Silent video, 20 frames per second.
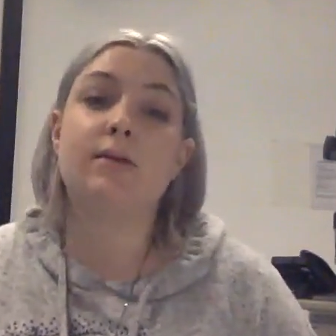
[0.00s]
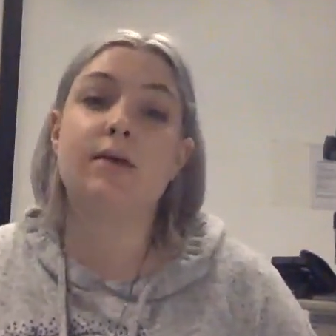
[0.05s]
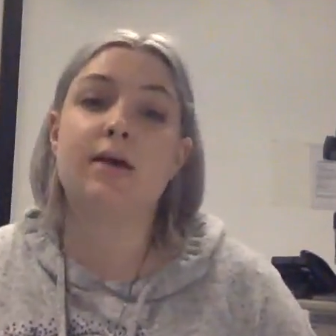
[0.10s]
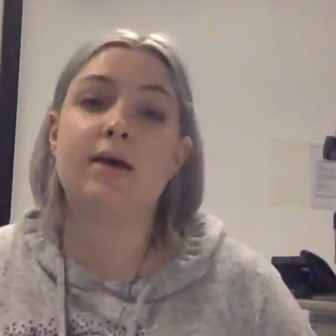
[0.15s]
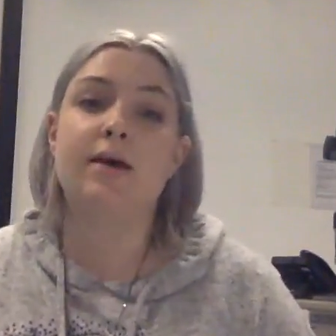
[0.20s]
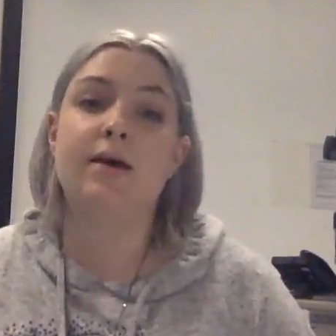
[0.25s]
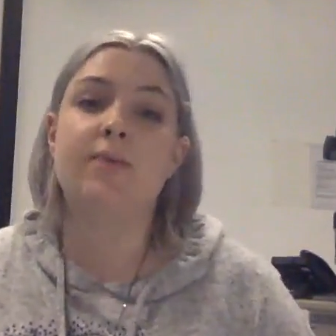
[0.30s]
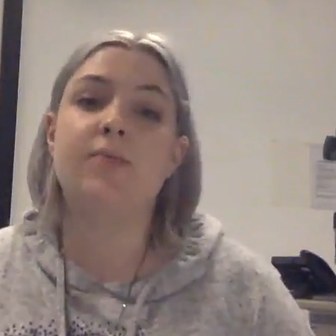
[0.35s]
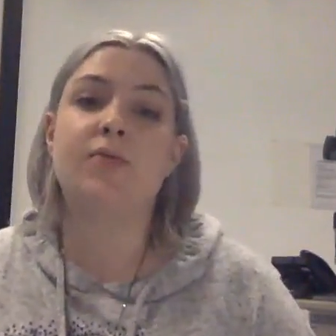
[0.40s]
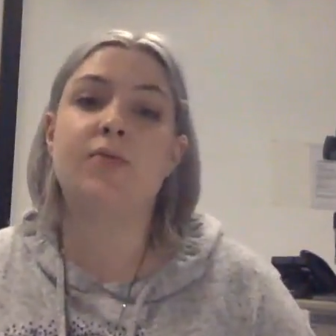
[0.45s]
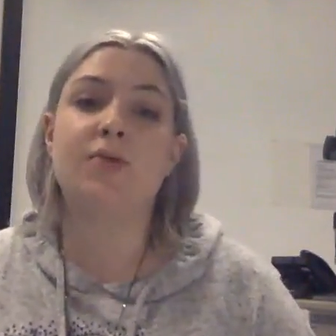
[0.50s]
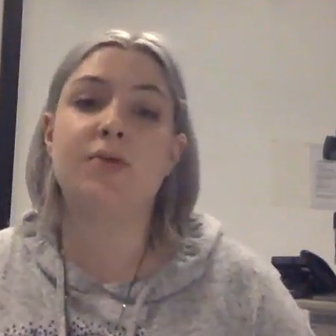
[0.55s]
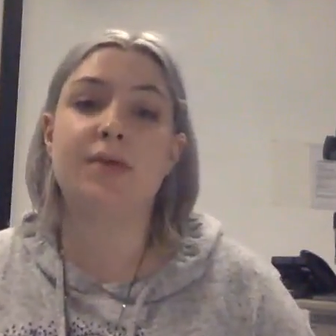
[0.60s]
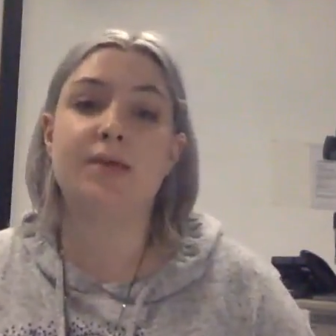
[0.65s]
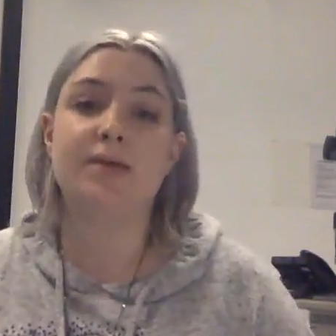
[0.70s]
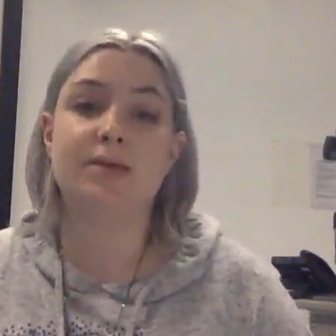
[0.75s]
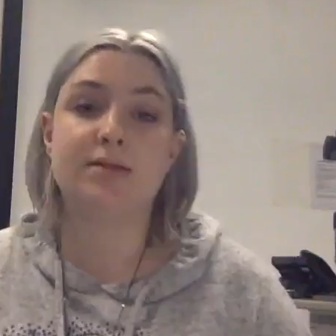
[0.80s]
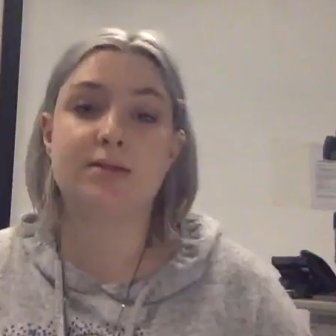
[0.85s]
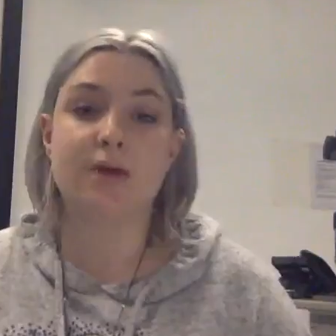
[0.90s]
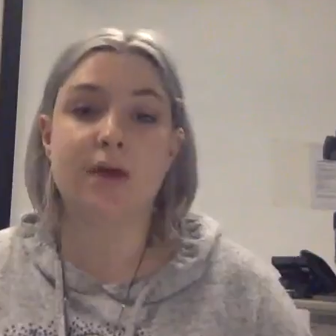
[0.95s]
through
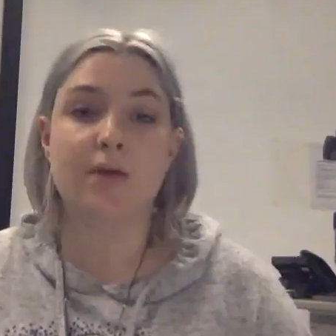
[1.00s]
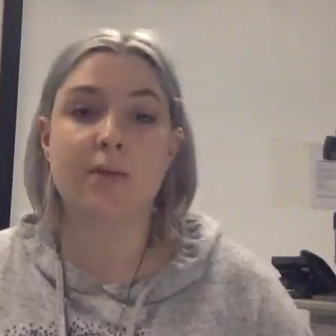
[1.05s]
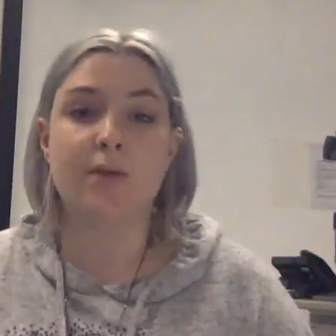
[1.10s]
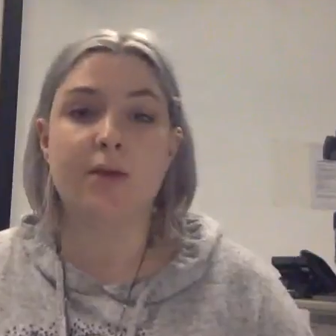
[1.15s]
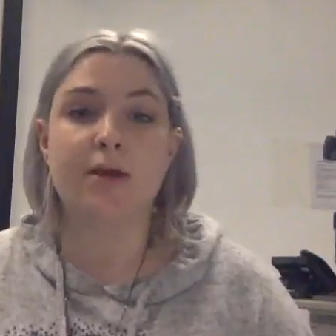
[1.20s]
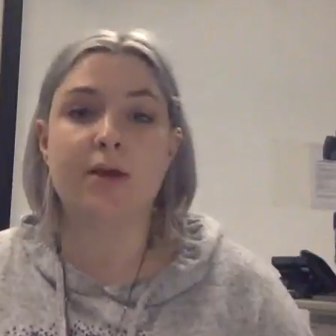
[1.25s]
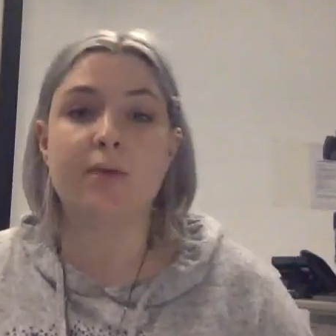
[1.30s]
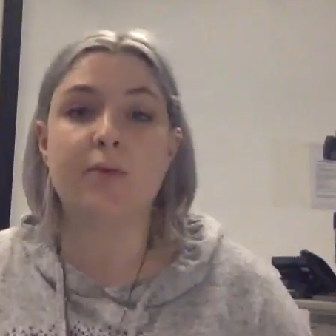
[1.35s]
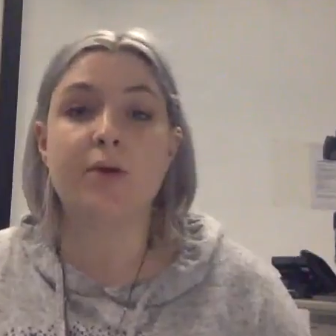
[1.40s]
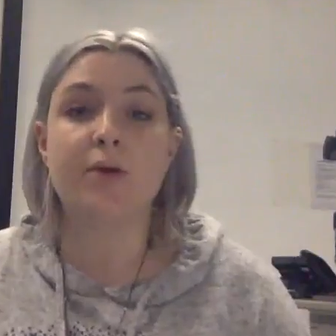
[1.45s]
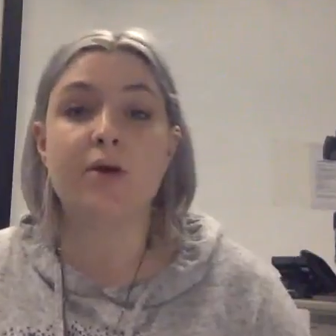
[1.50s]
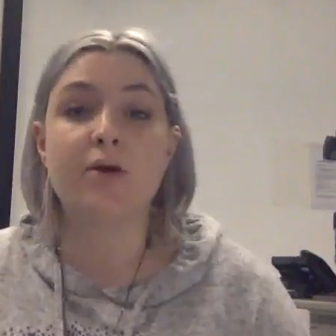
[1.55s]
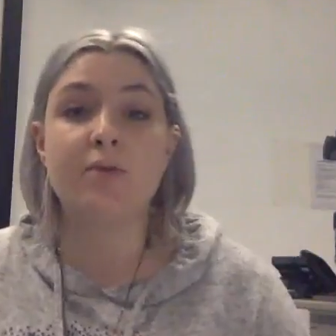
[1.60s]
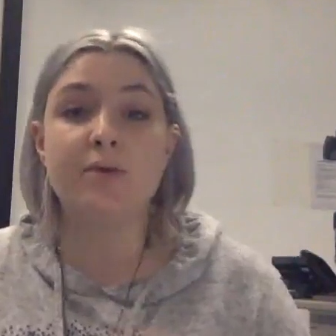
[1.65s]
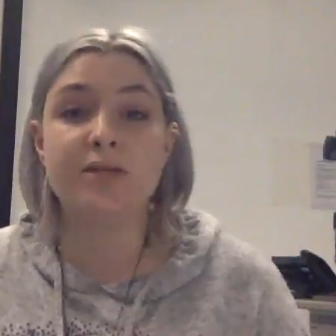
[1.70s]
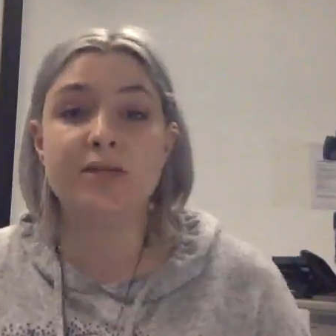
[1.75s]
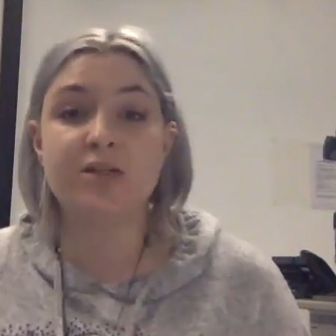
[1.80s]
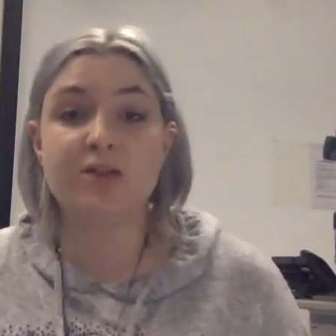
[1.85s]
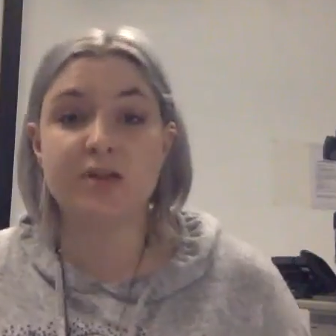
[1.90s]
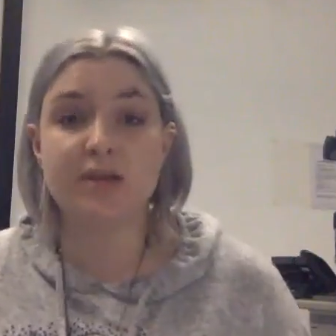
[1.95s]
this assignment, and we're going to
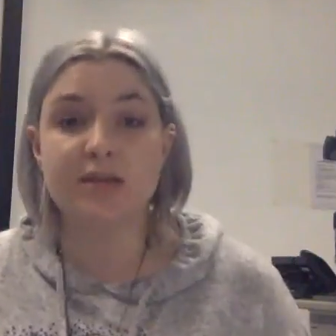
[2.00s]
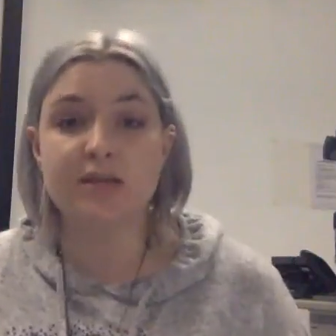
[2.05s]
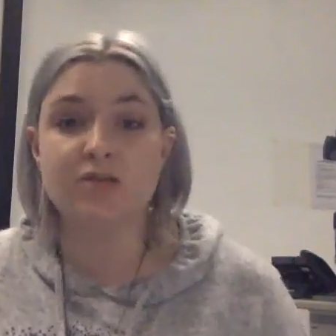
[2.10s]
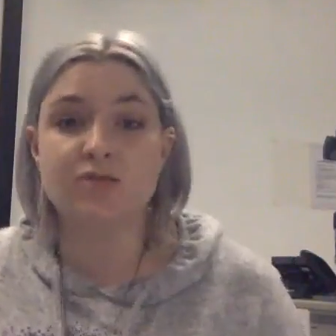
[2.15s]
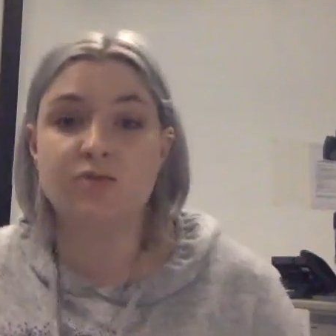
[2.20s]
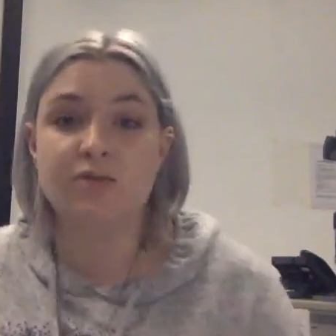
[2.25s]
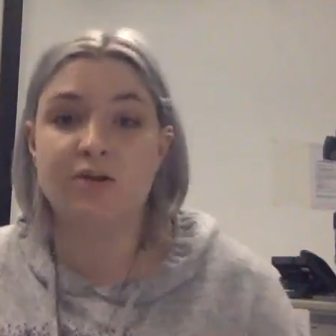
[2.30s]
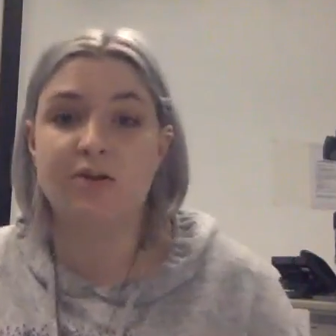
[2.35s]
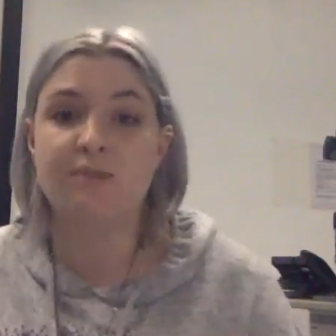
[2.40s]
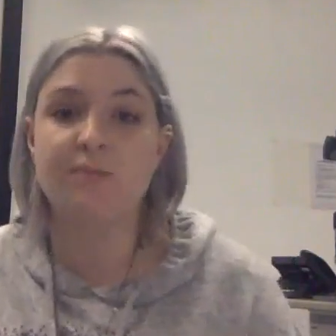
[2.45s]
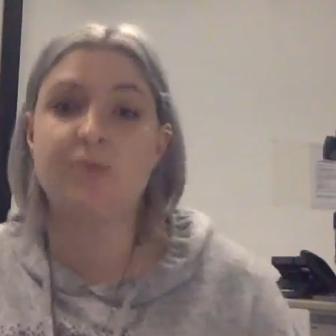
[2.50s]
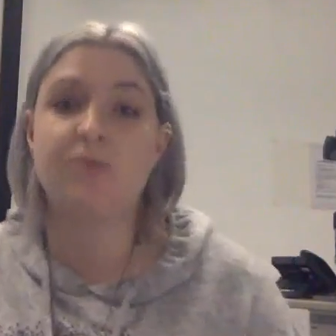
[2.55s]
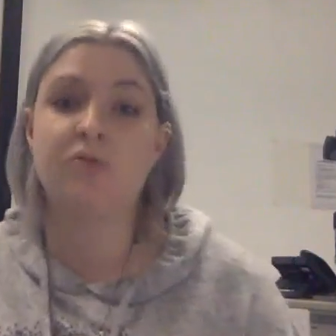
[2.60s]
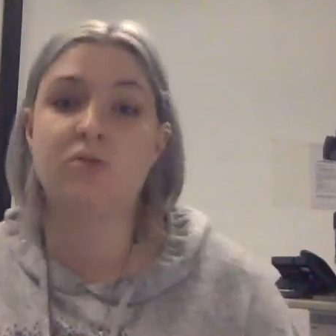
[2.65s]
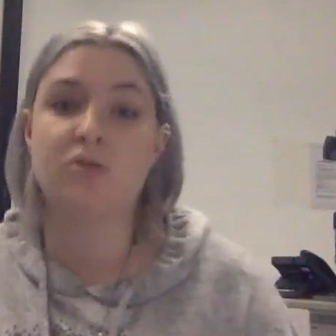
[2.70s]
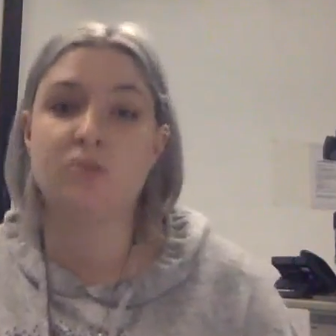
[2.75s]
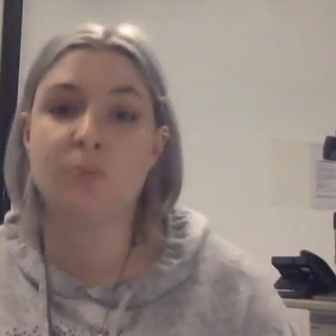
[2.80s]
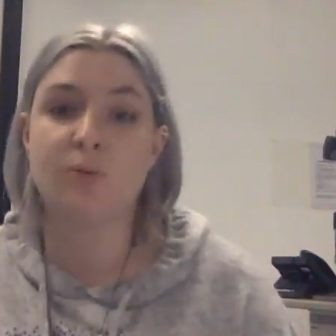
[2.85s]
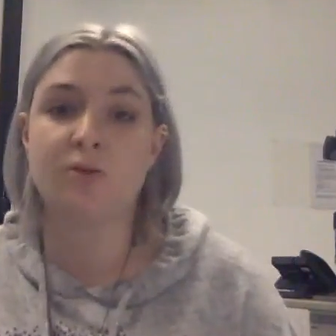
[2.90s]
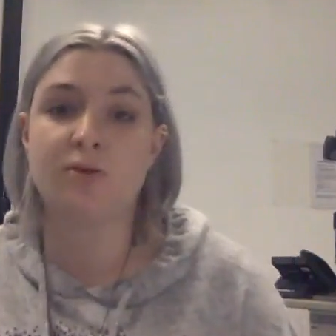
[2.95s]
be doing this through
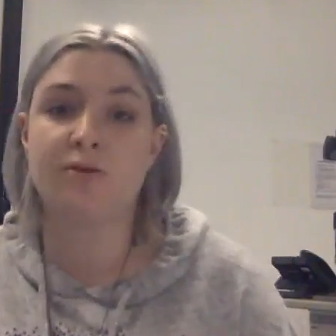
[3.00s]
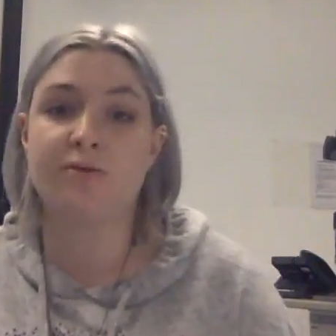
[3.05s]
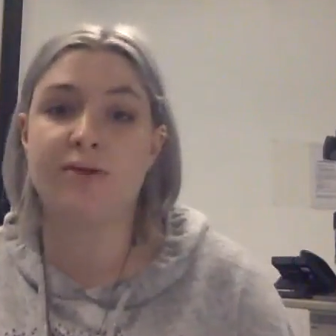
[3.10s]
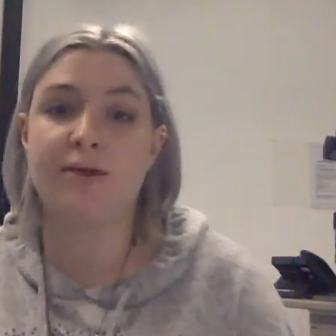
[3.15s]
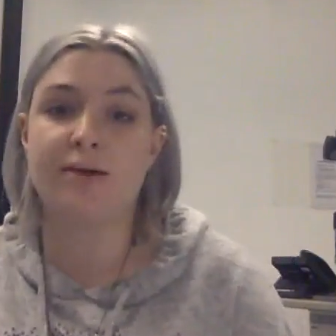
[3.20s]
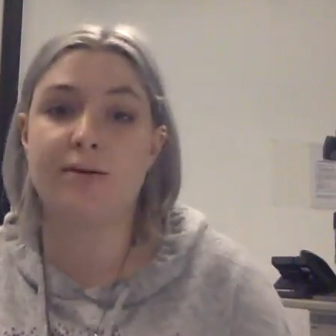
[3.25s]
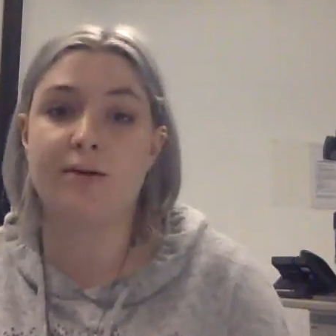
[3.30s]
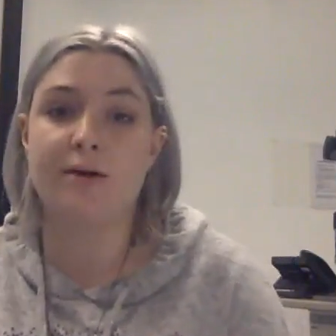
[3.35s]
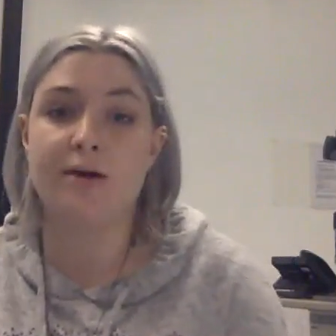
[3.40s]
multiple of